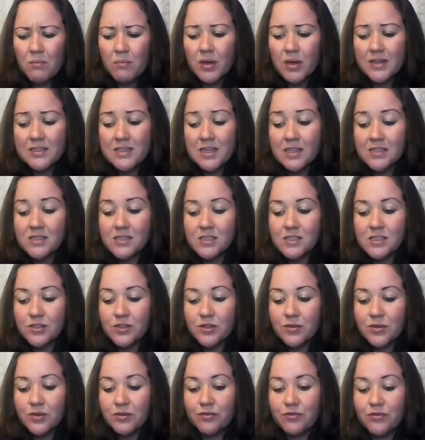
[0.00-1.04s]
but it does, you
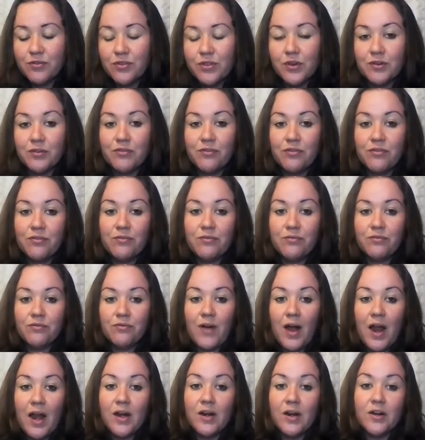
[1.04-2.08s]
know, the
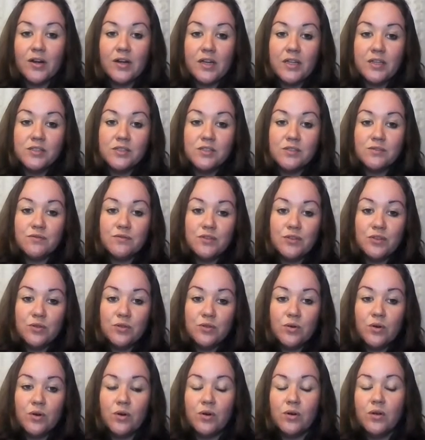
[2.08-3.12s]
fire needs
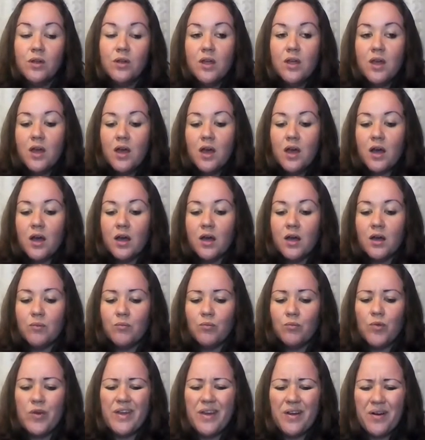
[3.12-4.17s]
fuel.
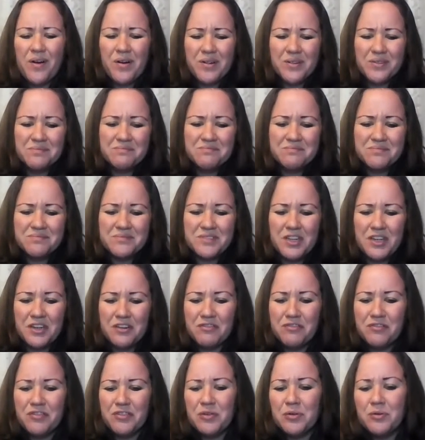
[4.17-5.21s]
We all
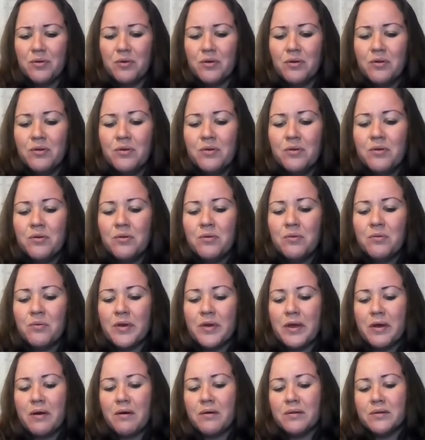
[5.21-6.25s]
need fuel.
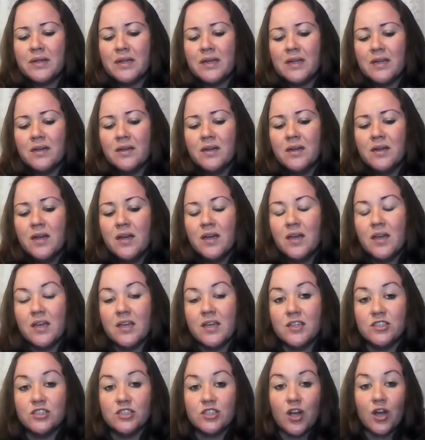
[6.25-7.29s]
We all need
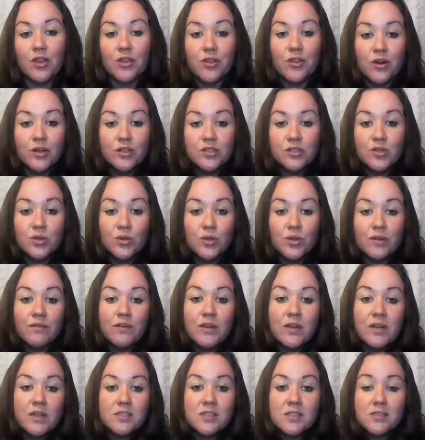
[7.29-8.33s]
each other to live
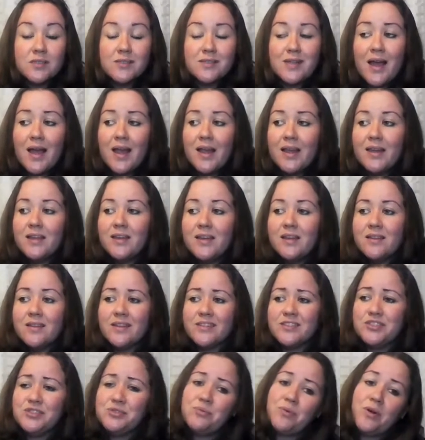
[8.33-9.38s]
in a society.
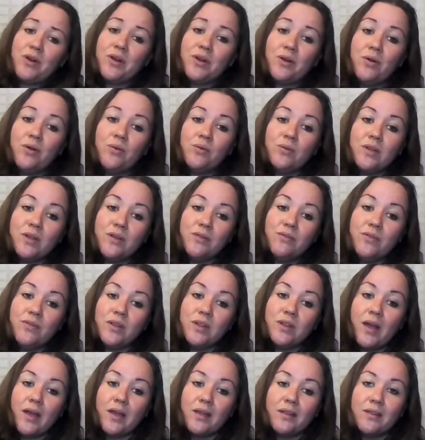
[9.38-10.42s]
Unless you want to go live
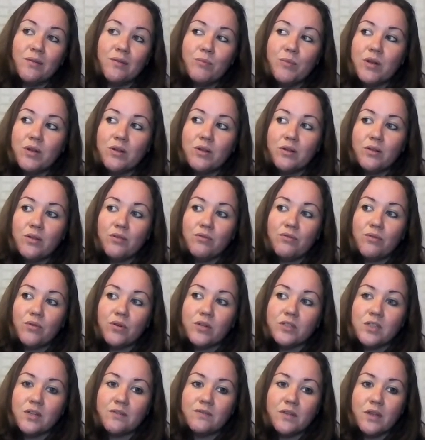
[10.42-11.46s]
in like the middle of the
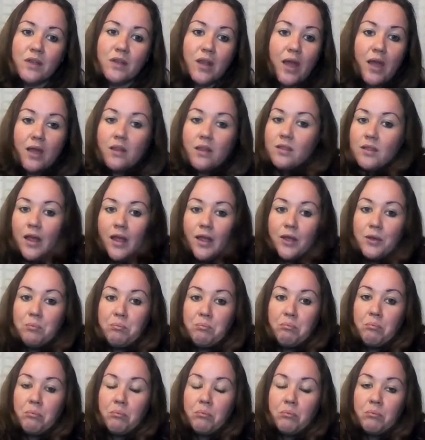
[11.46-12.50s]
forest off the land, like
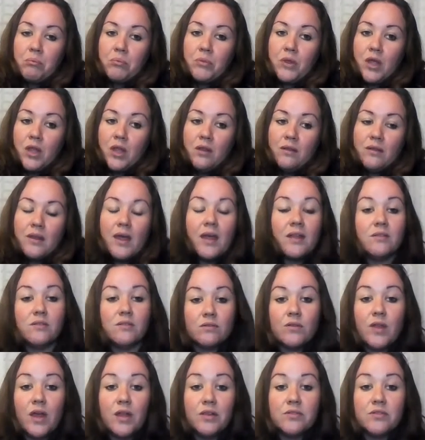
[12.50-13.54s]
then
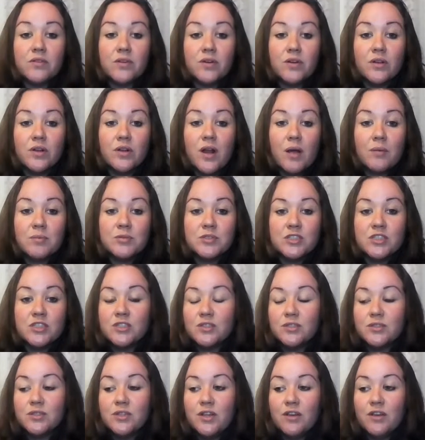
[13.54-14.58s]
that's a good
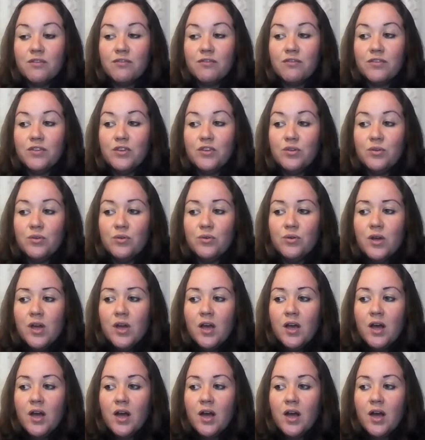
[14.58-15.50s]
option if you